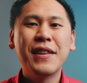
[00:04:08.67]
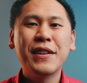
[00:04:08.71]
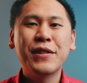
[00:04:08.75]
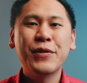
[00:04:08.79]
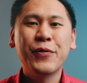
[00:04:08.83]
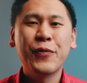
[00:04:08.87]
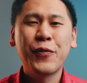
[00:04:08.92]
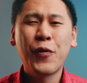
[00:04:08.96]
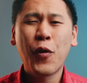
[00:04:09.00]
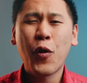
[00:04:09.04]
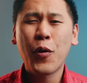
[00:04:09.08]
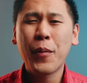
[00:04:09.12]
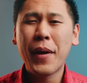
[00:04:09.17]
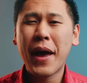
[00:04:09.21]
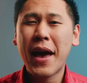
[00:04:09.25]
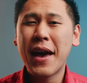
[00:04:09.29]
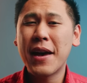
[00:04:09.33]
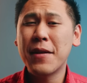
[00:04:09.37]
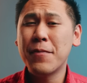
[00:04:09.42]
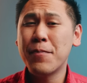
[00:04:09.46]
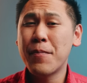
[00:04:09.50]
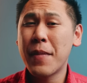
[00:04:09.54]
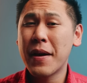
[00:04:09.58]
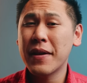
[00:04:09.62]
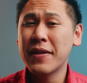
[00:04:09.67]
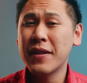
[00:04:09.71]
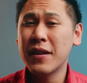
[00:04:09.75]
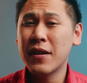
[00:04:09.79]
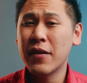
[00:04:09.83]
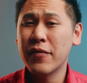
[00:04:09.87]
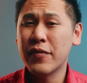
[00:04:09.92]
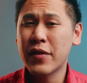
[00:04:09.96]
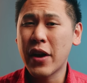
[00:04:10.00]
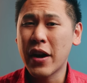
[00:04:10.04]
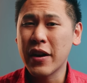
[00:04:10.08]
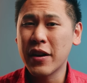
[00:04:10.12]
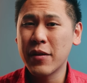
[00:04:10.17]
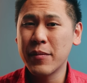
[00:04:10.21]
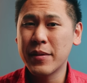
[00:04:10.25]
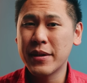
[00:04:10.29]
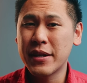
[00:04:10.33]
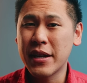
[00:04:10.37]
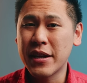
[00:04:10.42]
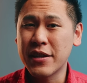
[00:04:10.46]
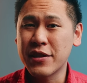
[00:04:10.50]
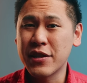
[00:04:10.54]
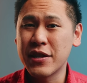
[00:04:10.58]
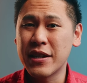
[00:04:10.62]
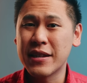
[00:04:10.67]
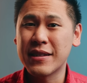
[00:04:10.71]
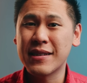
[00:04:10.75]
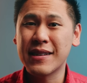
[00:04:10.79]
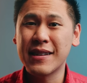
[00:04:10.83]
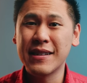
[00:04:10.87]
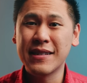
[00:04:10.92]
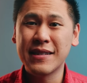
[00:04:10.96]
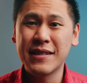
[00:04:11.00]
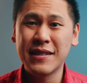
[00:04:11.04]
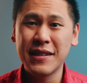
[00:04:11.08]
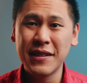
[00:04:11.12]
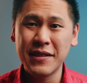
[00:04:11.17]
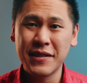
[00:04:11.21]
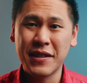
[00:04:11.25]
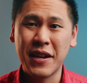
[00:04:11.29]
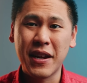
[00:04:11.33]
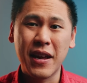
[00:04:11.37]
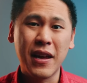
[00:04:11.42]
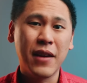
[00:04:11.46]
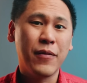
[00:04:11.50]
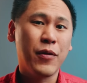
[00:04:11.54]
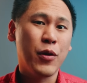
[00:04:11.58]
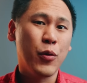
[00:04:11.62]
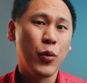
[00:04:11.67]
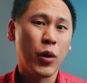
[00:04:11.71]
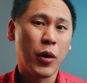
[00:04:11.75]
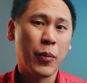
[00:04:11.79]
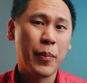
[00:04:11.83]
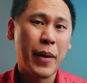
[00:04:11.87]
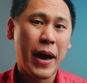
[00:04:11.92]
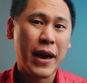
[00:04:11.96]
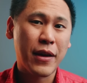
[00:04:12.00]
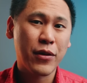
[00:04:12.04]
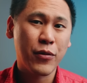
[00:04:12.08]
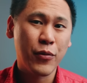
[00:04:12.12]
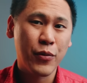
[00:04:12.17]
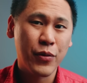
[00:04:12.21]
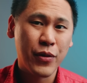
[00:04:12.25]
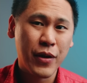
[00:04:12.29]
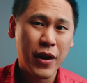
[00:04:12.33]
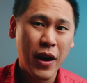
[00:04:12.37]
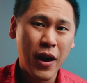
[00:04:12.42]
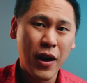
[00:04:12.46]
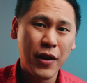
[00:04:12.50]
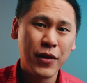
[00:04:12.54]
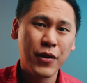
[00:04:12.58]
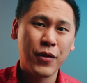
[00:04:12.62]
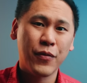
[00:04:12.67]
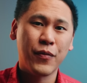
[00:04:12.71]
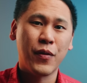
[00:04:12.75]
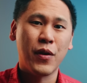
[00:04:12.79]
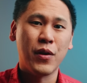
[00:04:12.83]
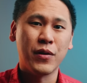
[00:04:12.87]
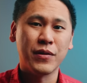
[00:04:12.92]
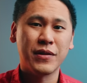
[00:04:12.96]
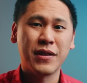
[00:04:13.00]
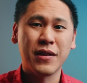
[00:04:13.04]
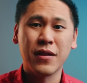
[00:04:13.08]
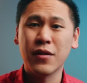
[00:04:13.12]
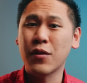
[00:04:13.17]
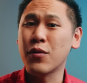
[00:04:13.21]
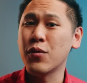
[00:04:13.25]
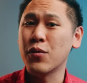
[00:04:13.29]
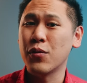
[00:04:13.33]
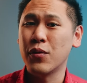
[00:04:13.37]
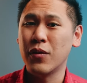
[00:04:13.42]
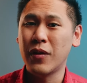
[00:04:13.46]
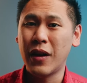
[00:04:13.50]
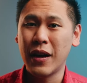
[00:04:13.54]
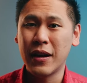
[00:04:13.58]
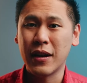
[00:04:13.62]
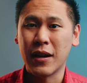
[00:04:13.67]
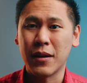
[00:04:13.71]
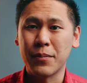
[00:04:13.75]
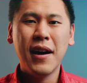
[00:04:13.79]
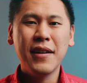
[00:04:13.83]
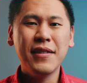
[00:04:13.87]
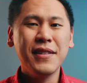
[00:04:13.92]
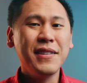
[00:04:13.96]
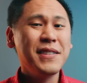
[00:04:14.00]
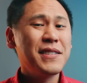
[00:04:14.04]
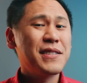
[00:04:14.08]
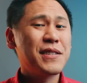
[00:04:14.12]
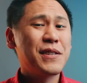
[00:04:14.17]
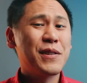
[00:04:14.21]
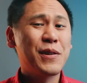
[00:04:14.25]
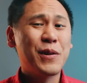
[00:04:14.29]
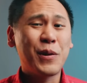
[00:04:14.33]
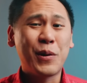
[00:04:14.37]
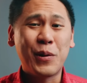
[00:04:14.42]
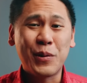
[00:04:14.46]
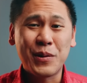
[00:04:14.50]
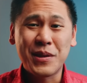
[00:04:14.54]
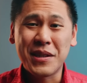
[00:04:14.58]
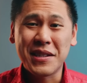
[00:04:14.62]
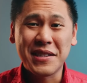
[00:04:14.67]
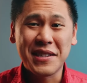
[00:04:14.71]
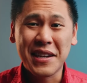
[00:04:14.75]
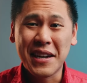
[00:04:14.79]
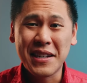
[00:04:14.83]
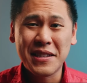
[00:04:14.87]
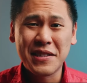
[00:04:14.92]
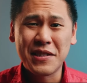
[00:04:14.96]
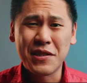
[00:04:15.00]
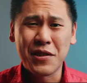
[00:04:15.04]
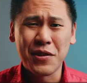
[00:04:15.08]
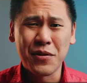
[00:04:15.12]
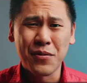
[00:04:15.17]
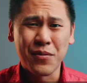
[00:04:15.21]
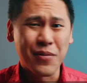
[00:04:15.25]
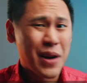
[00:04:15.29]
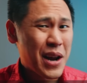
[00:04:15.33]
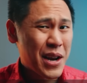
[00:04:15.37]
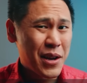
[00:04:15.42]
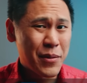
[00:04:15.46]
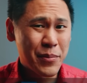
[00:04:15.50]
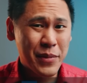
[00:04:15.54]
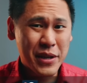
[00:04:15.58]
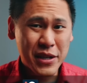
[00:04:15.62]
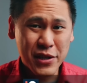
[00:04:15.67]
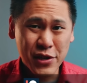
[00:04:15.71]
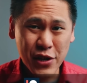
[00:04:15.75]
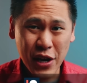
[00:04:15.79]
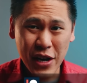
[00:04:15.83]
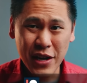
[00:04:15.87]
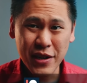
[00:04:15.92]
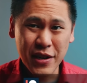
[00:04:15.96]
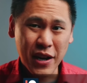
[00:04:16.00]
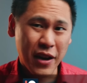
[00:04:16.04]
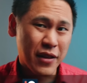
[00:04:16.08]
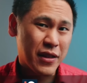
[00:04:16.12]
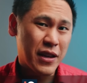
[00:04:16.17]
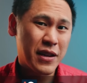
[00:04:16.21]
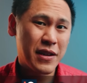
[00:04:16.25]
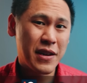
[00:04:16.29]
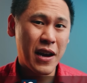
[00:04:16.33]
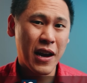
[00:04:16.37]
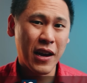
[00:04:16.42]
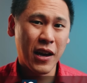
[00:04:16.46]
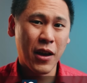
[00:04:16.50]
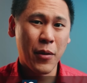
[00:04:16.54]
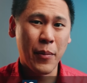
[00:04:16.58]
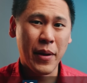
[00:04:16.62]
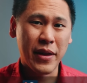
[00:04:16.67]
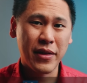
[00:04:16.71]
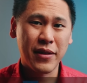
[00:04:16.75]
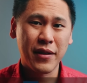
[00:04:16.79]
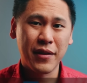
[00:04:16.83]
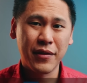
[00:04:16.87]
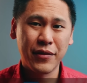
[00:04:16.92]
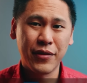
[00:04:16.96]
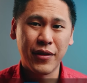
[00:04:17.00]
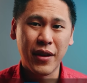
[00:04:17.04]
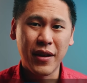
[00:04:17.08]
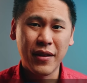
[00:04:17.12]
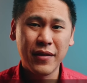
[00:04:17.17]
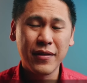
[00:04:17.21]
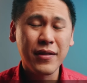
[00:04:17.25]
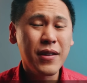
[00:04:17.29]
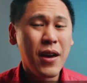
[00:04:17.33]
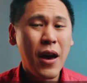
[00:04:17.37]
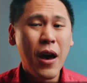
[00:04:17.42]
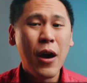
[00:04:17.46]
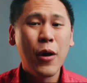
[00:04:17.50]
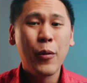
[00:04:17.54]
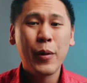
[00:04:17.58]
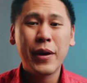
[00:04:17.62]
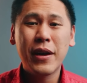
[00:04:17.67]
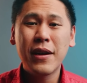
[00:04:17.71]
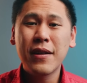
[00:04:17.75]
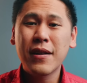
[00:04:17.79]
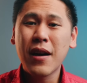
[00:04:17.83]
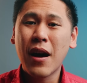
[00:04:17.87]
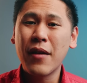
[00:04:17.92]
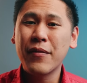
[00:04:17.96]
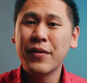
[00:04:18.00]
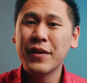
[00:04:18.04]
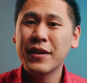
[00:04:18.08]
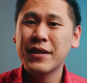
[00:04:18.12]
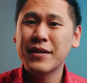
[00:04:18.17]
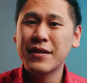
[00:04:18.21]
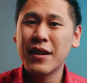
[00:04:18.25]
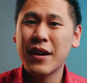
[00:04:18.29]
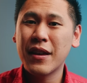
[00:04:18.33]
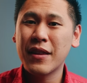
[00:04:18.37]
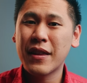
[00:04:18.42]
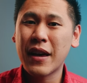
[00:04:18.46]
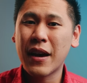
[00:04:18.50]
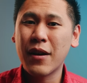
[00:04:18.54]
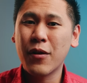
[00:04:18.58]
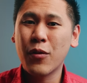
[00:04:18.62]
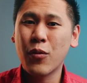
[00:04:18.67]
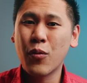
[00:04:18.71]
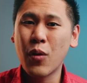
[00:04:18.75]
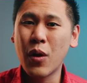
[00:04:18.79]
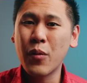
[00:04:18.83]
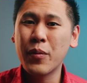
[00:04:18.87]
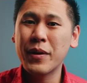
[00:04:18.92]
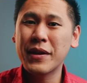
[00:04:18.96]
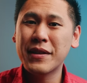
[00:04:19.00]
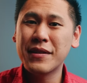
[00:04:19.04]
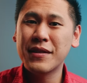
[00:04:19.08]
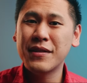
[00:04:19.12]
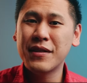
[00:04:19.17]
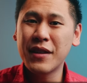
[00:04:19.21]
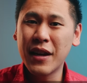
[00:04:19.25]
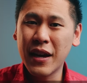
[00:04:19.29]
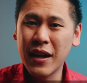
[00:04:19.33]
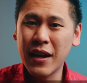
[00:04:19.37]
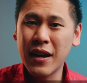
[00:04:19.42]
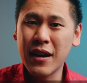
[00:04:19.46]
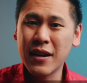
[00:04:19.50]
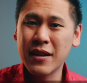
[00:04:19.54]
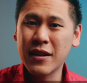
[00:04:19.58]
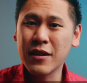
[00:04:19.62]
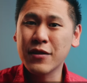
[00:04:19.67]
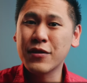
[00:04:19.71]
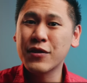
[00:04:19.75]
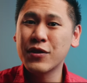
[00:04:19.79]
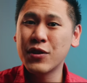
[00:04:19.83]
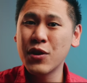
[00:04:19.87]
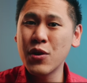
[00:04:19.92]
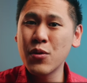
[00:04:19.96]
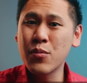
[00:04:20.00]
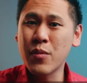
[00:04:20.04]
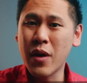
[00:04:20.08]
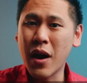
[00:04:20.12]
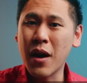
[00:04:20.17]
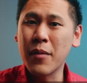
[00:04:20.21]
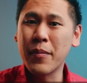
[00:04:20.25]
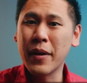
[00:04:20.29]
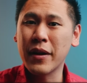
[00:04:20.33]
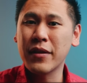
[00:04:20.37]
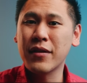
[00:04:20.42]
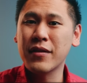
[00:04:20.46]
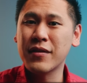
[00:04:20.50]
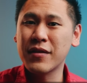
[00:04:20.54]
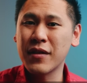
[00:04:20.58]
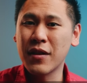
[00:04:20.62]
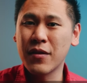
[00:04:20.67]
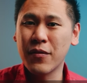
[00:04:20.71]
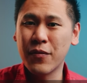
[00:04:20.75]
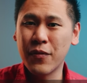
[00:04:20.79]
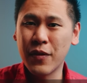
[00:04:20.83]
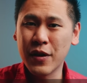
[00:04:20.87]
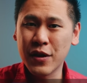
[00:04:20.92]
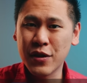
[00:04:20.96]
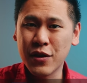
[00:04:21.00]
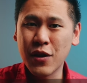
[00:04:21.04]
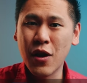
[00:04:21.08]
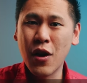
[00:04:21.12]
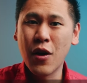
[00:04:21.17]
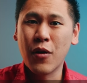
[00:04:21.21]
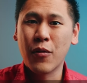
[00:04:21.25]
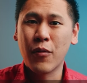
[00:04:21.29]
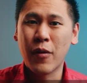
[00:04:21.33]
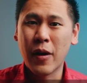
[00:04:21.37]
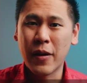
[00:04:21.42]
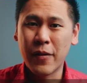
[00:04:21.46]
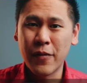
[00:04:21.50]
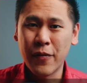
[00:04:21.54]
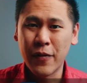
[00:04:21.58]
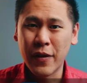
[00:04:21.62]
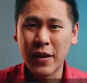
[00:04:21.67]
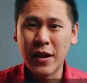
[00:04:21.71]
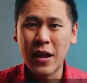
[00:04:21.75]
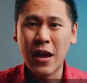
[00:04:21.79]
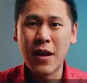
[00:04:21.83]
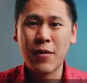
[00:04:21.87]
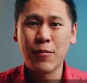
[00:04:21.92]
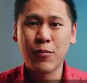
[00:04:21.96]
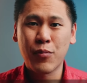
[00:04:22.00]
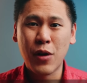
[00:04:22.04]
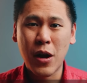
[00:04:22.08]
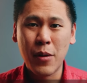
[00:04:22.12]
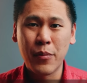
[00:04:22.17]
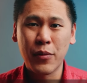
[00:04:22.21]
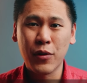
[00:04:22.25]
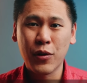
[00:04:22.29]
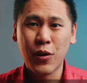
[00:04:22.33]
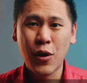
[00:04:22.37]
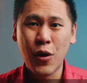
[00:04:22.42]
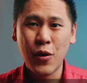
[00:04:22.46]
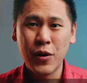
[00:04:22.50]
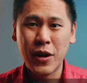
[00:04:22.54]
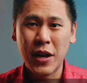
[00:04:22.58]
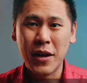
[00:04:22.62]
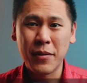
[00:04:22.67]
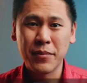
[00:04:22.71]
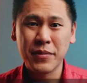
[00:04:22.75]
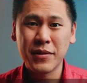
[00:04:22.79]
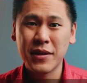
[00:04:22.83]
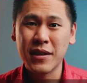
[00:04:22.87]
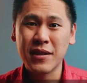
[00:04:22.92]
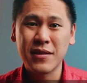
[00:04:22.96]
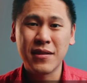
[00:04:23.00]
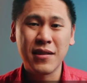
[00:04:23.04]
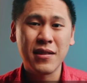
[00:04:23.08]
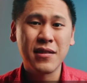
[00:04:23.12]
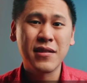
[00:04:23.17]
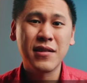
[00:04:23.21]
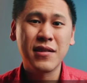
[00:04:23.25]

This format and method of documentation is consistent if you work back through the other phones in the Google lineup. Unless Google decides to randomly change how they document these things, we can confidently say that what we see and assume about the Sunfish, Redfin, and Bramble codenames is the